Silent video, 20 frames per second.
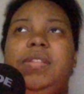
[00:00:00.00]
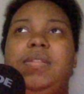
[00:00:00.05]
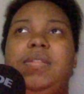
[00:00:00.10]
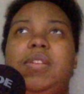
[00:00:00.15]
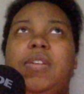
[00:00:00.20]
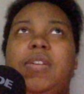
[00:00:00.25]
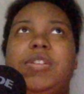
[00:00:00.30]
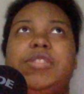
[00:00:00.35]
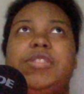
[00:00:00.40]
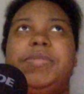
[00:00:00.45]

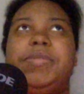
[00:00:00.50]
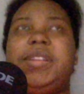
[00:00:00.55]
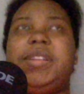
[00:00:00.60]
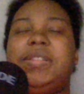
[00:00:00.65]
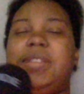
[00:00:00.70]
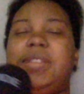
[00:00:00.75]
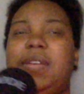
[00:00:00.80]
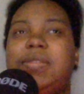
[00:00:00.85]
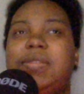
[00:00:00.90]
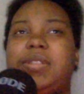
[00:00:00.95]
large, because
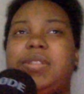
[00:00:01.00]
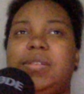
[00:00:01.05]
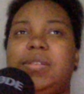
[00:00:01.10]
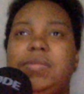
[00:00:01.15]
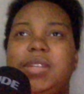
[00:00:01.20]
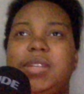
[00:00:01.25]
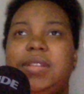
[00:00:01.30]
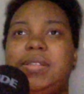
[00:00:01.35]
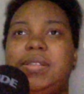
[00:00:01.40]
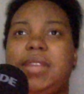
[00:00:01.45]
he also
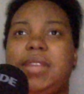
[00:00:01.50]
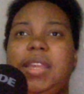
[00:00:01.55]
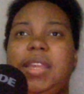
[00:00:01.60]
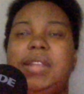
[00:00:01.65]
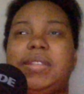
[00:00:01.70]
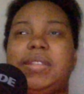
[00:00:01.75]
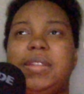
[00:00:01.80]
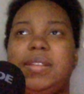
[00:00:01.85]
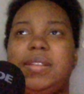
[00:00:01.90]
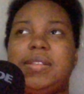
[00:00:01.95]
does
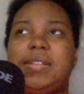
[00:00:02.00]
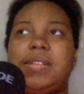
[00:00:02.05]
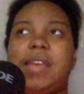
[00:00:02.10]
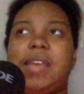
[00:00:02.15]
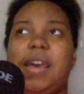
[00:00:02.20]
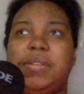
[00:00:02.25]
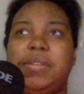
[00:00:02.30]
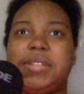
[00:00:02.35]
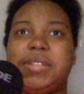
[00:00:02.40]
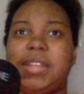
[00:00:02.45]
cases
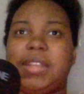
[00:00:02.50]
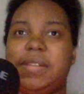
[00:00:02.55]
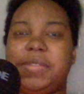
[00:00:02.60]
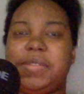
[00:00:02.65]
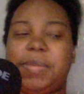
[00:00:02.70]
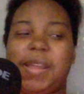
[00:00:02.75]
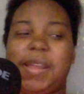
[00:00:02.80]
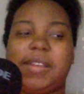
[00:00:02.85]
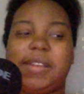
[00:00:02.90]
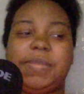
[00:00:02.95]
outside of the
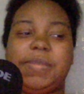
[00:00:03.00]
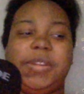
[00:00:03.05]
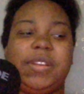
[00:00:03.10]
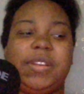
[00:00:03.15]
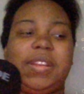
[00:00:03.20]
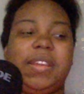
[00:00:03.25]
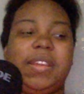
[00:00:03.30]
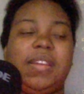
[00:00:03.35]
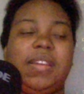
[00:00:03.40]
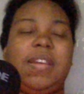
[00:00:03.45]
black
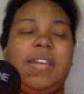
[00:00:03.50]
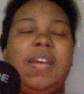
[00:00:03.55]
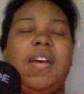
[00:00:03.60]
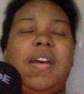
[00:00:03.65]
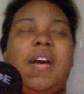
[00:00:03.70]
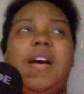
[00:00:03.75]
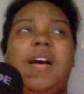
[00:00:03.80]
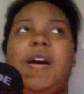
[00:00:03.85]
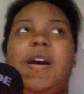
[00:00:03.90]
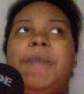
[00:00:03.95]
community
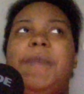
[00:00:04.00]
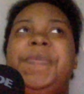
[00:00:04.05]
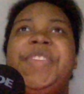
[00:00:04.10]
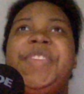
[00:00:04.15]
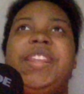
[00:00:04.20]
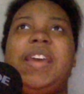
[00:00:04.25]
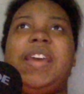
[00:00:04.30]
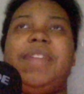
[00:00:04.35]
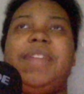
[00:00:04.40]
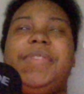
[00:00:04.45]

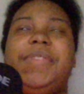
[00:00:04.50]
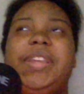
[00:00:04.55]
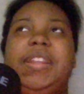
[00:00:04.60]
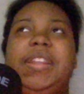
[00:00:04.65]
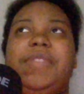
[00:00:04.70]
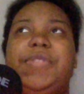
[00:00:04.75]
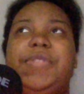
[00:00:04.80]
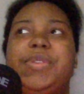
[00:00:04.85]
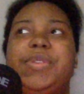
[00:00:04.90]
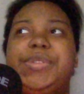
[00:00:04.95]
and advocating
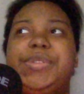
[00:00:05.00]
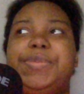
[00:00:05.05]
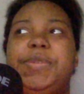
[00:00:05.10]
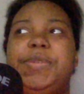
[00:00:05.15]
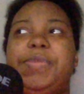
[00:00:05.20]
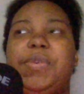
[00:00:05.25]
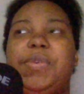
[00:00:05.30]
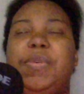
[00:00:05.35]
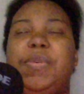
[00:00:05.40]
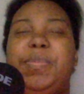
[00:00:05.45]
for those
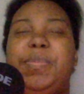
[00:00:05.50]
people.